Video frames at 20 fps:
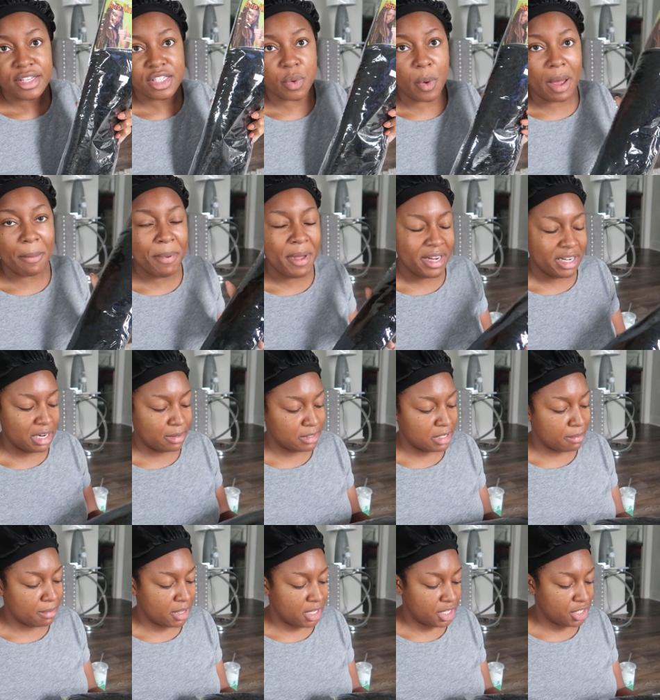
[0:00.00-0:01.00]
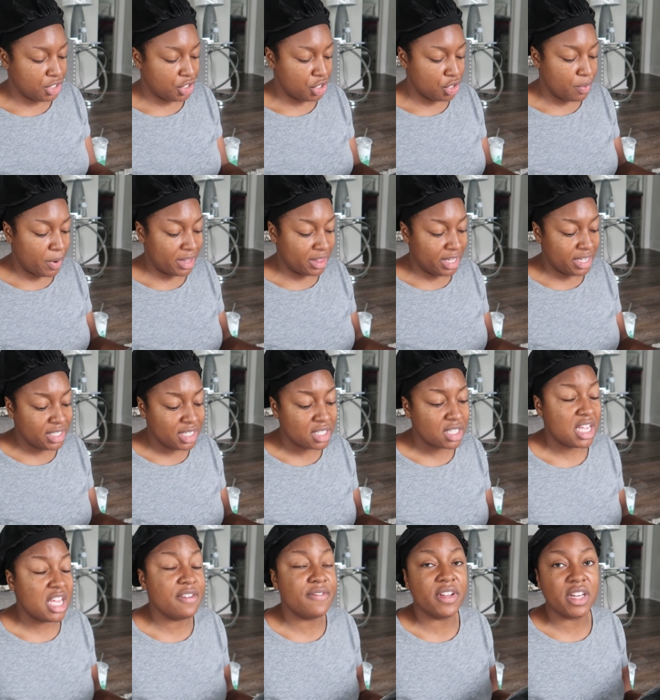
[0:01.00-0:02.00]
So I picked up some of this too, and this
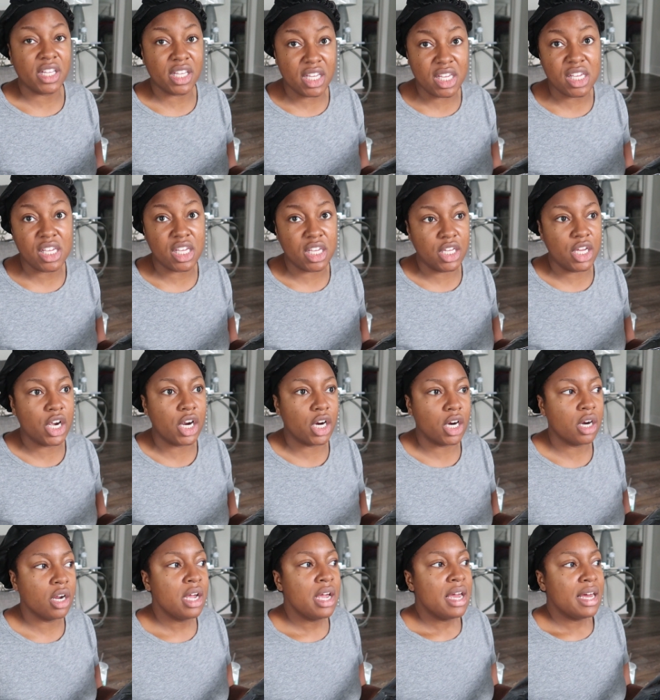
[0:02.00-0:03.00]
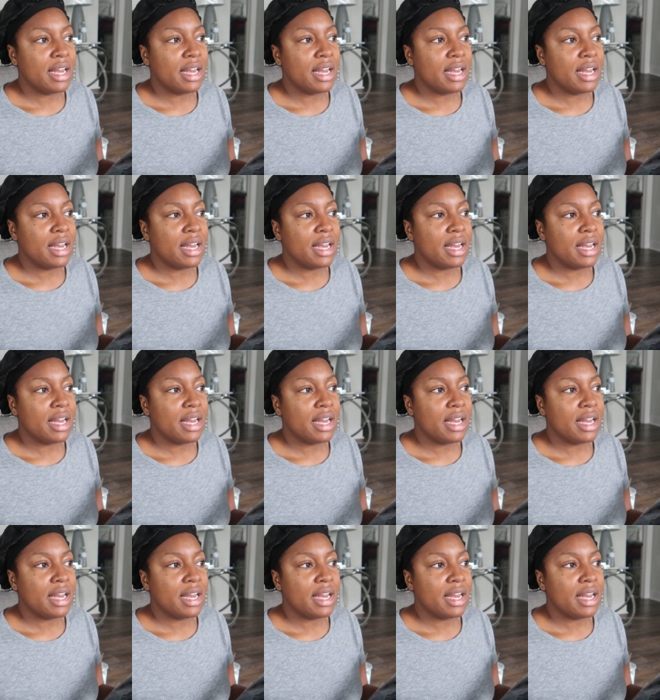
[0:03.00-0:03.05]
is even kinkier.